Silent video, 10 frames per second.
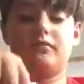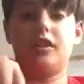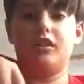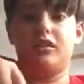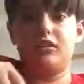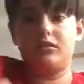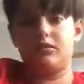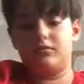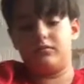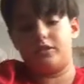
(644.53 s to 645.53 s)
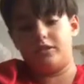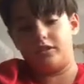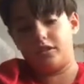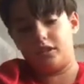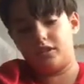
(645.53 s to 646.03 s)
There we go. So
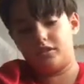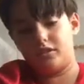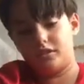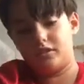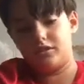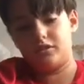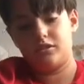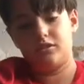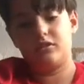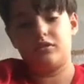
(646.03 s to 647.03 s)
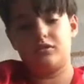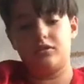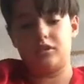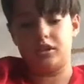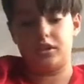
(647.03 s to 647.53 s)
like,
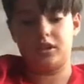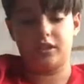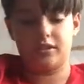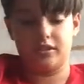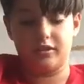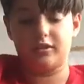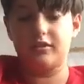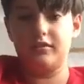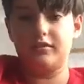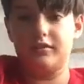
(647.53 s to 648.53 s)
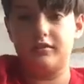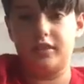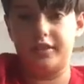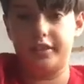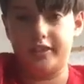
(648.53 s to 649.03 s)
okay, that's a lot. I
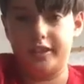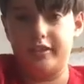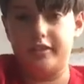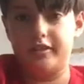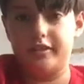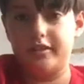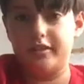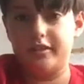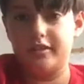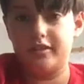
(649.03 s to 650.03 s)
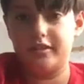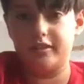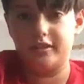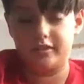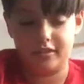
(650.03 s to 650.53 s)
didn't do
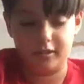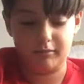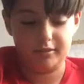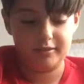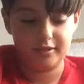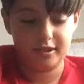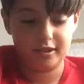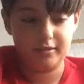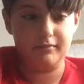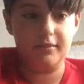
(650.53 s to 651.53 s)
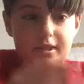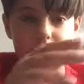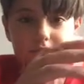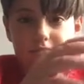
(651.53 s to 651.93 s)
that much, but